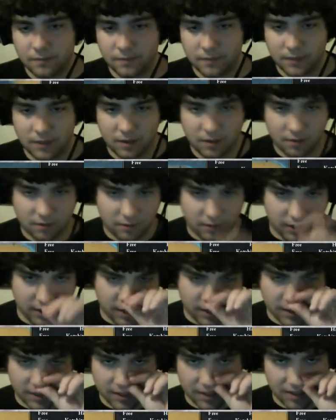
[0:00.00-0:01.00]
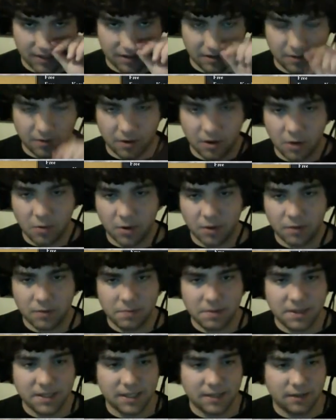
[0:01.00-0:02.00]
Alright, so... Oh, can we
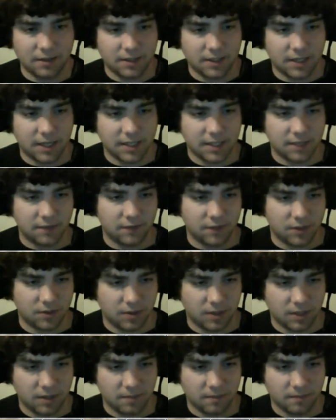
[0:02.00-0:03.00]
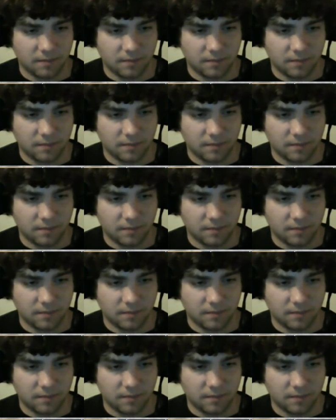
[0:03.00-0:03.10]
piece out these guys individually?